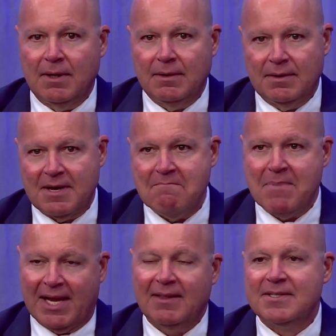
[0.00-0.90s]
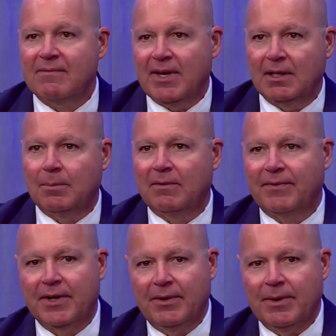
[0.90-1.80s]
to make this available
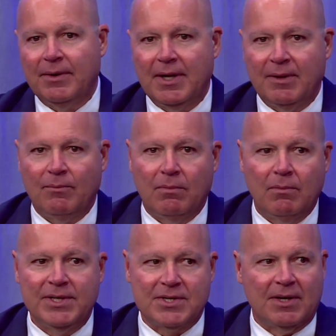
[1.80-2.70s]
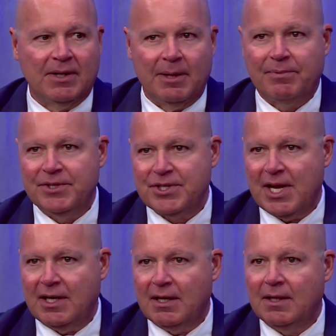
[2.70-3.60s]
for you, and we certainly
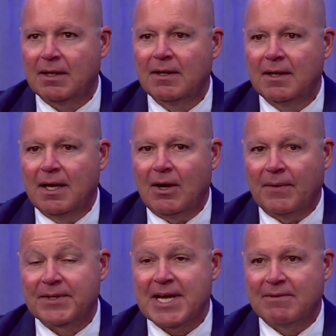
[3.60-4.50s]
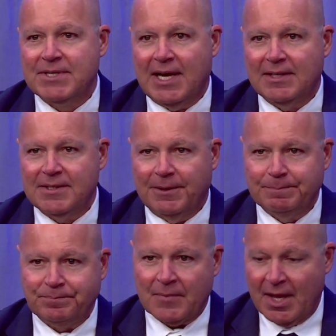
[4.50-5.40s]
appreciate it on the town side. So
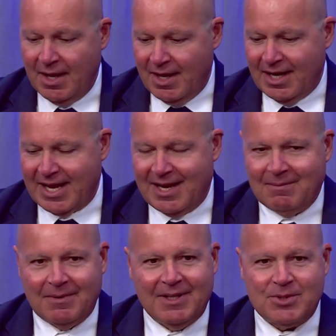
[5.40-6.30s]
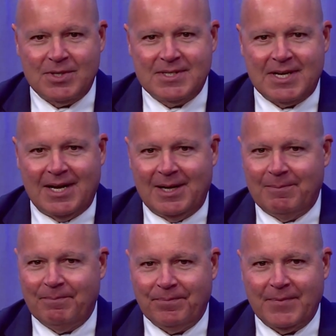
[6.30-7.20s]
again, this was
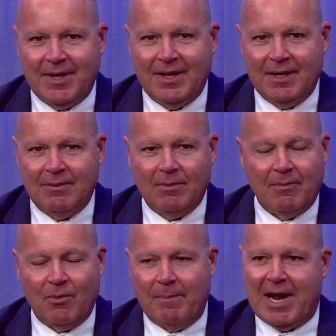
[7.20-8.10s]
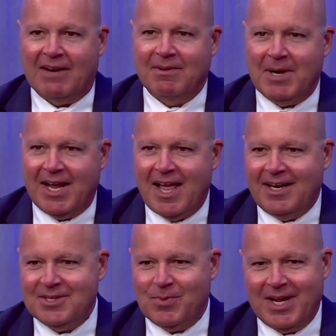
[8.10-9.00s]
we're back from
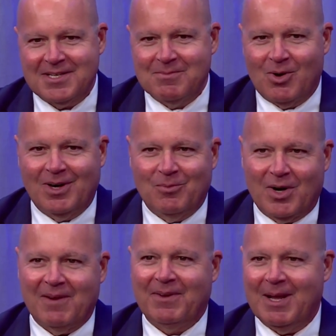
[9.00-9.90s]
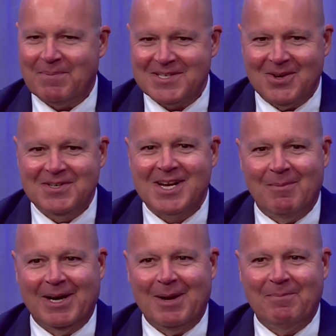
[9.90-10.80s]
hiatus. We got some more wonderful episodes
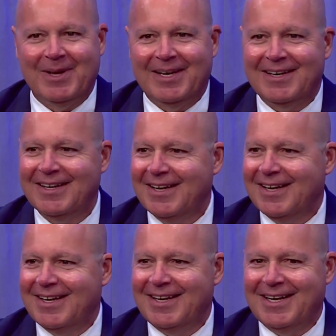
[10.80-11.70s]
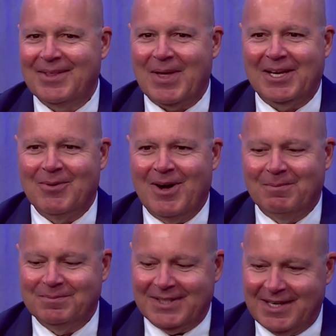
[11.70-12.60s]
coming up, and I thank you
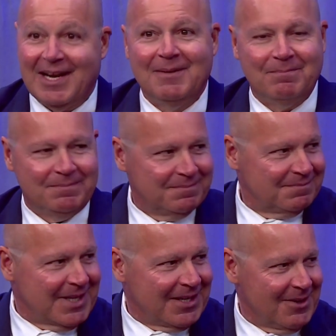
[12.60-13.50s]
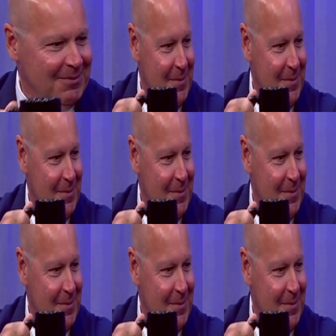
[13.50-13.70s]
all, and I thank you.